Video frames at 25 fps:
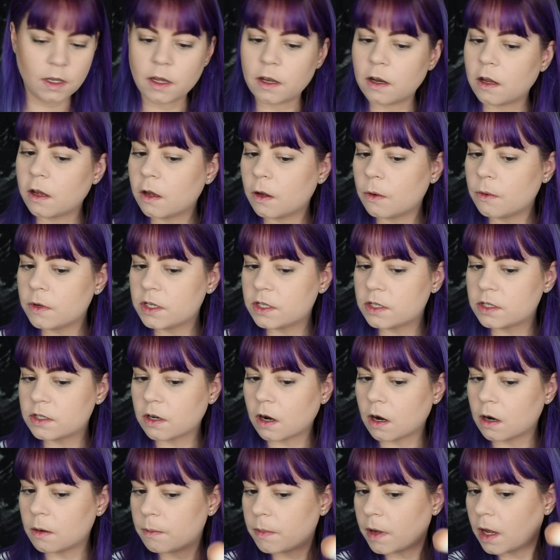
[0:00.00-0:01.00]
I always
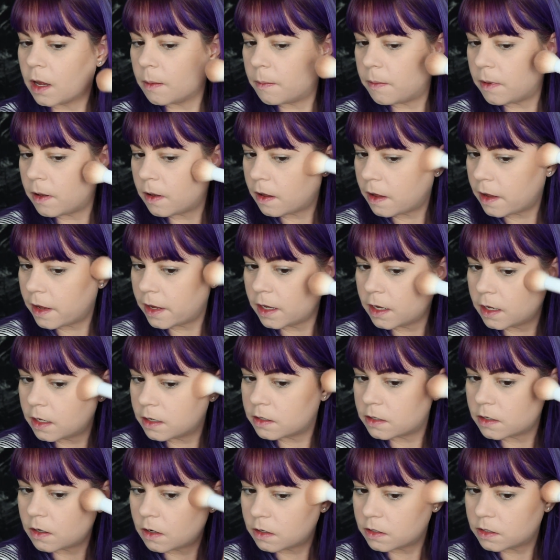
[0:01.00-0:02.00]
start by applying
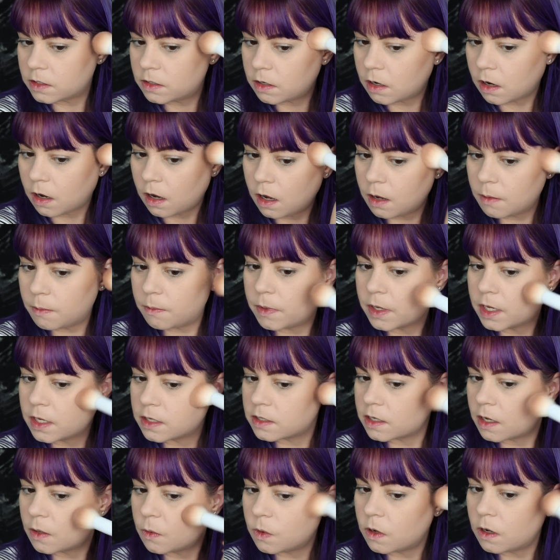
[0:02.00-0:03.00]
it on top
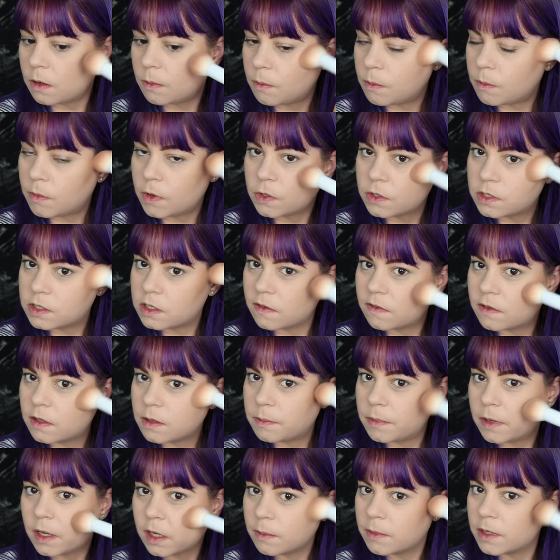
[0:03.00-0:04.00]
because I want most of
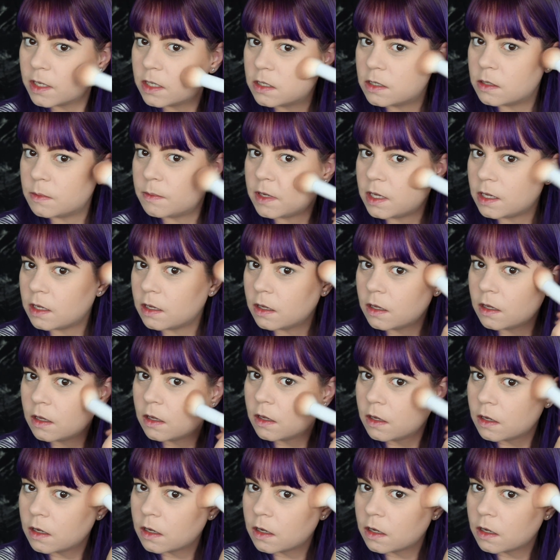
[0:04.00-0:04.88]
the pigment to be